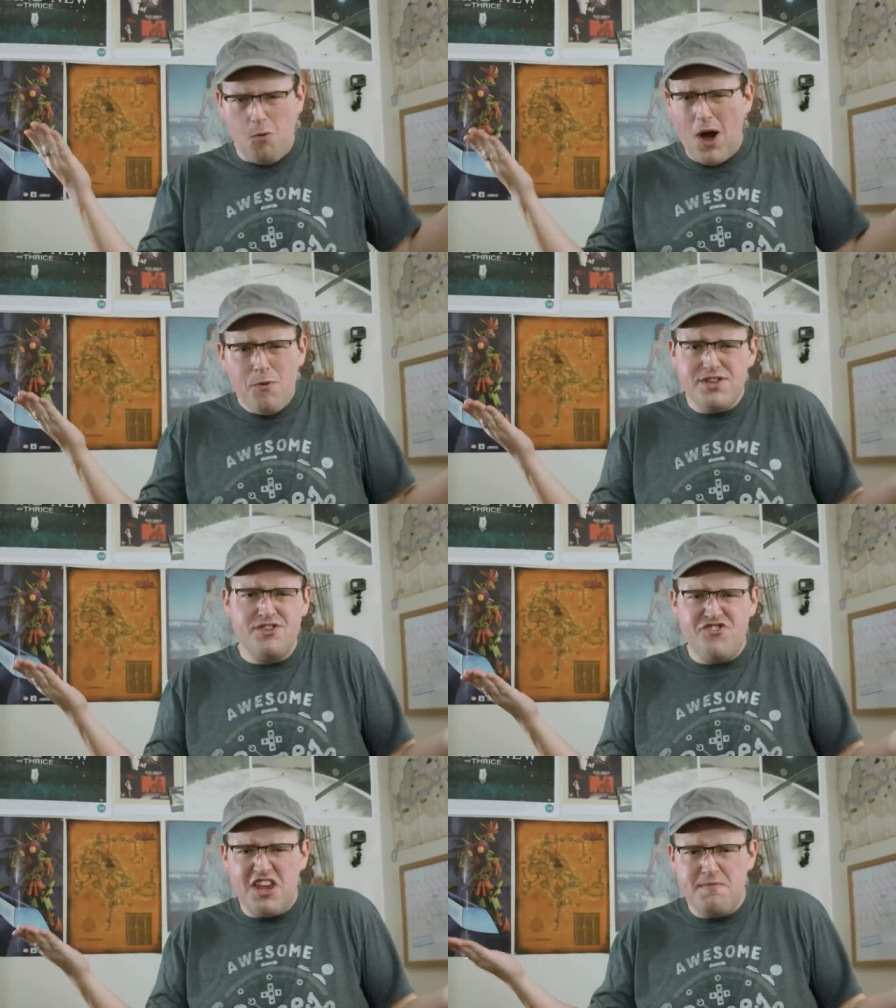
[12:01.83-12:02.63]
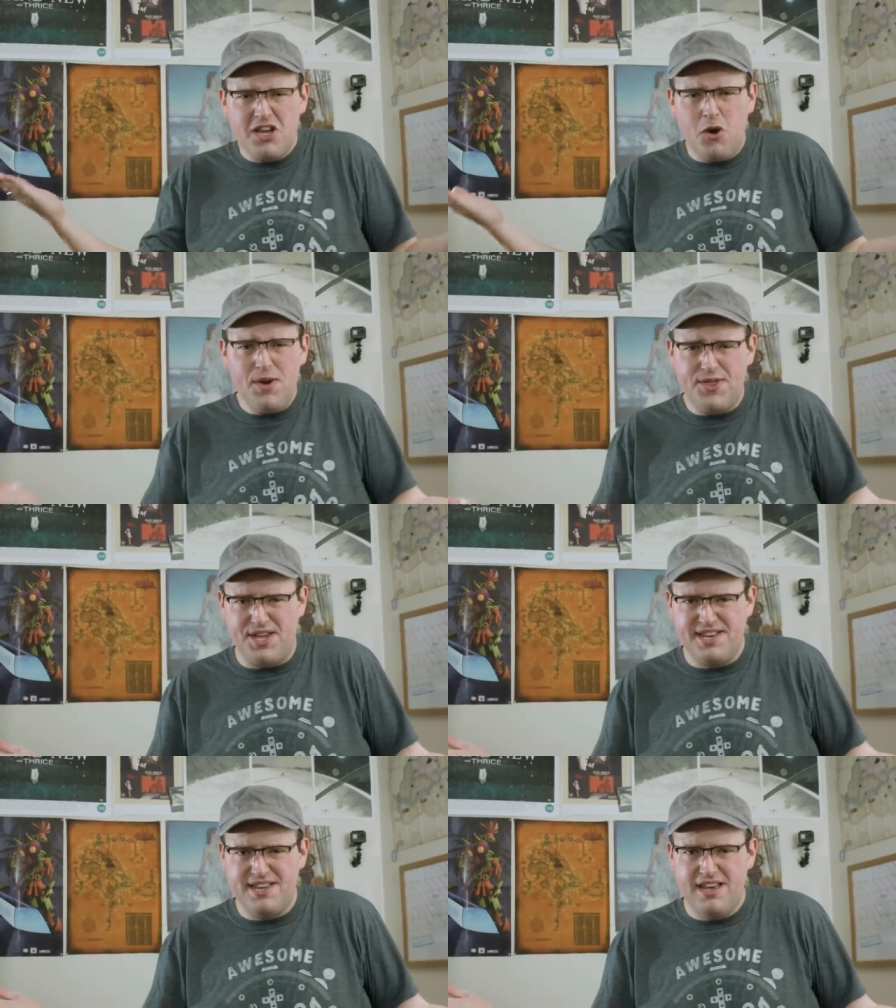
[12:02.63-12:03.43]
Why wouldn't Jaime go with
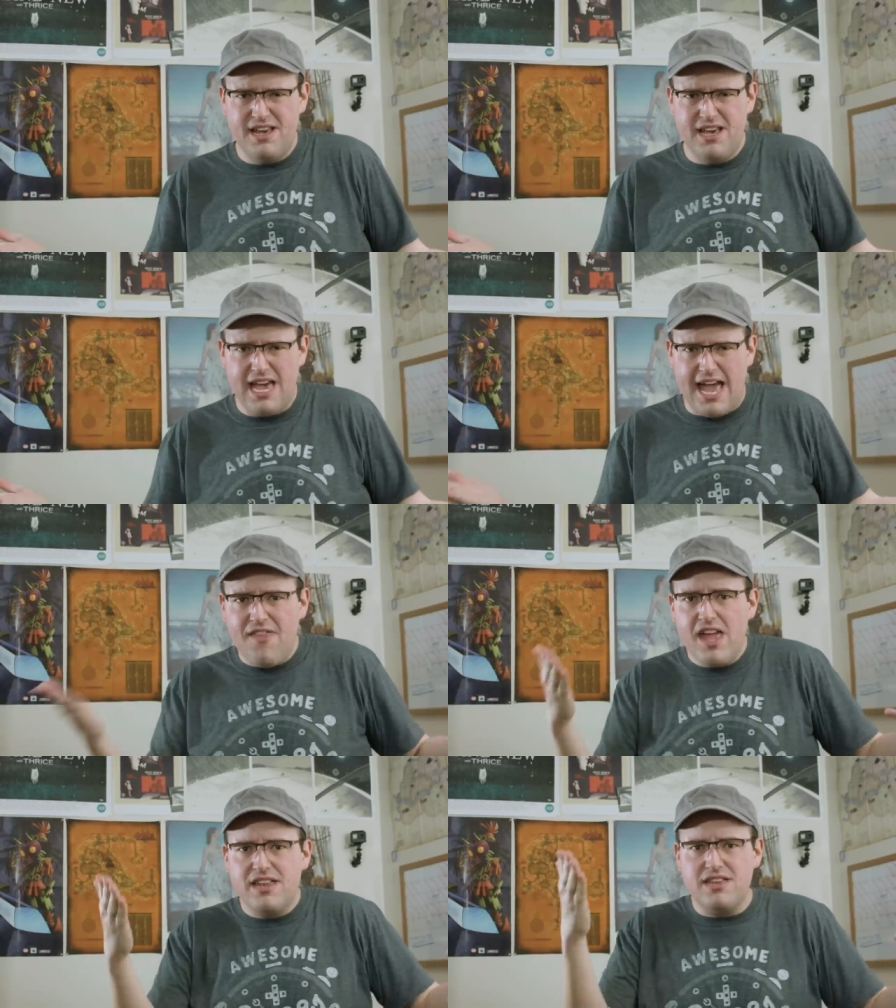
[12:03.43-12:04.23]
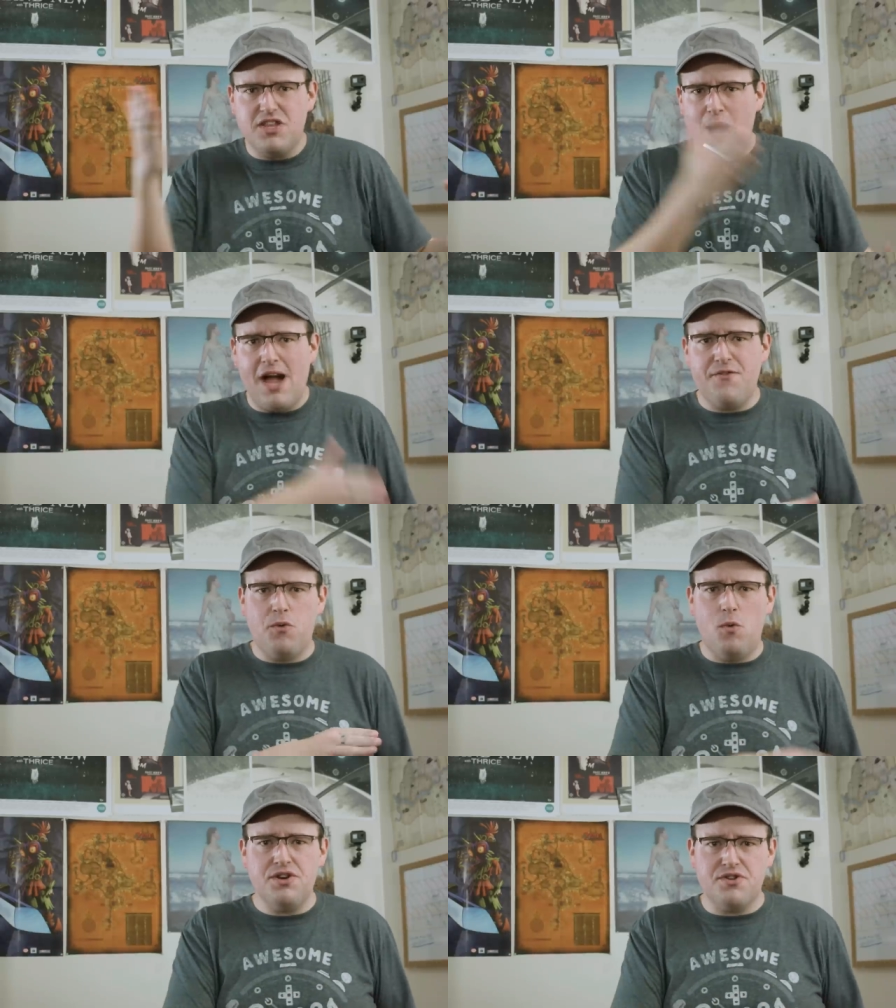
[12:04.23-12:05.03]
it? And then you have to
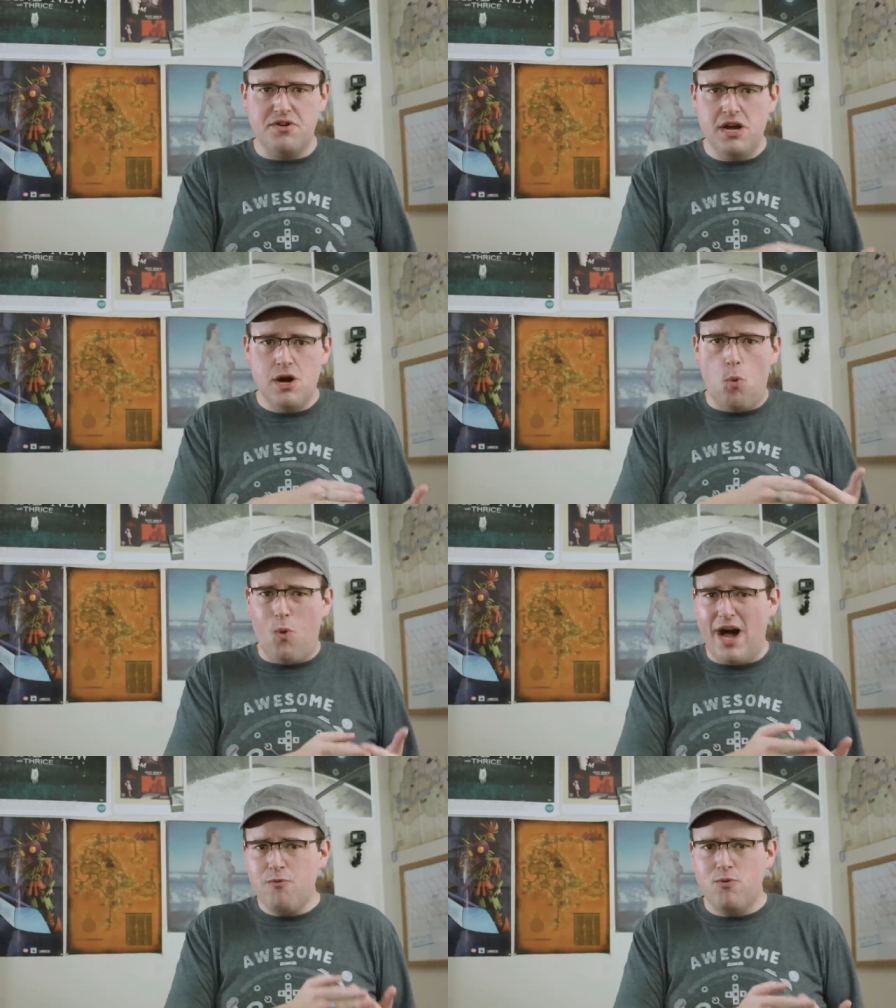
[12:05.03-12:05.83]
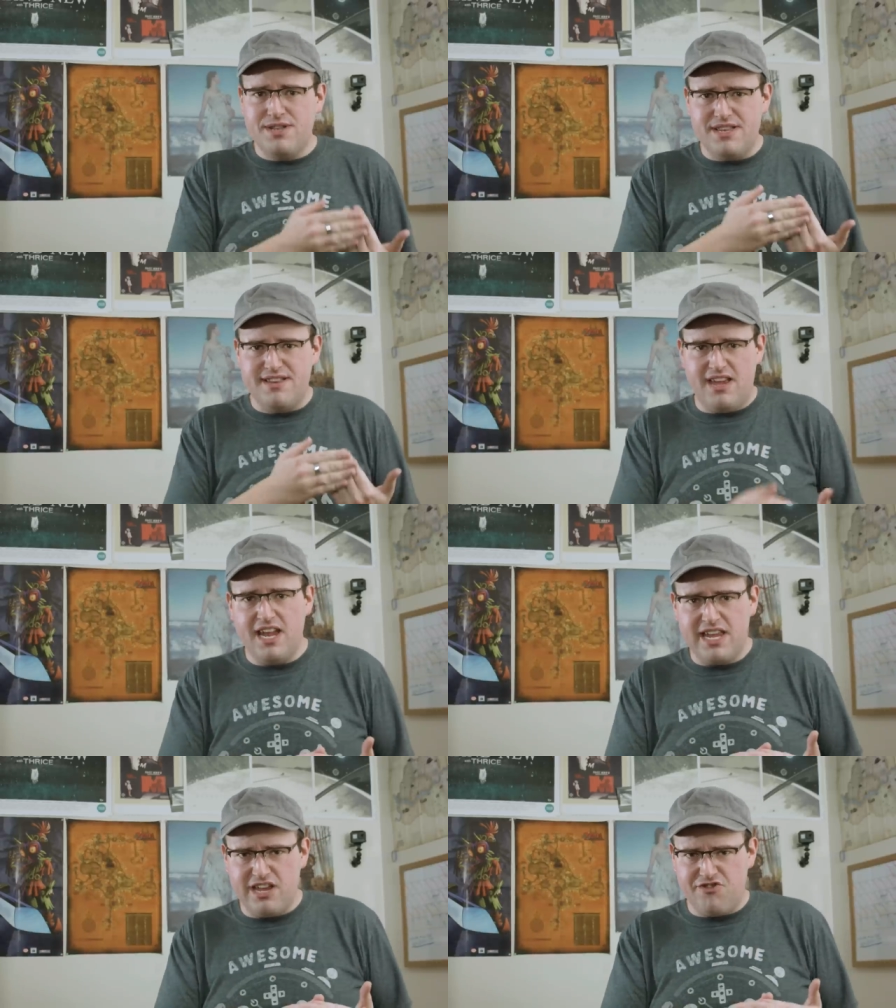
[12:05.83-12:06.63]
wonder why wouldn't
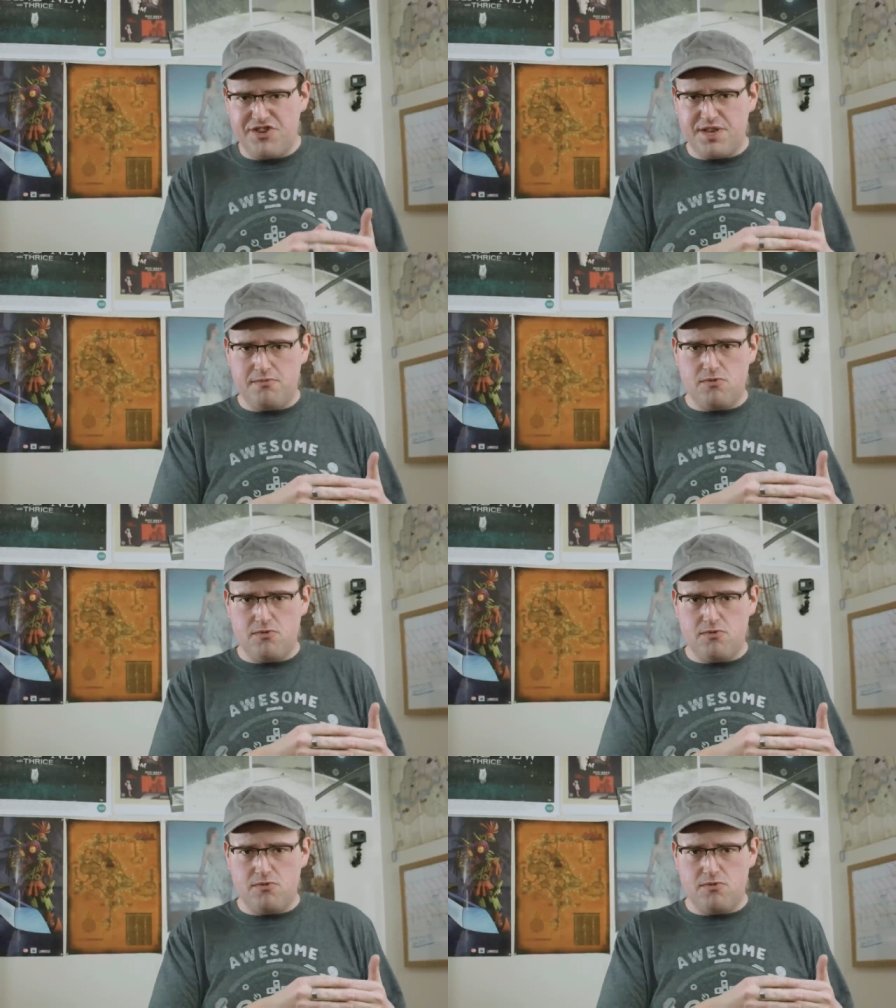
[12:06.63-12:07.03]
Dany just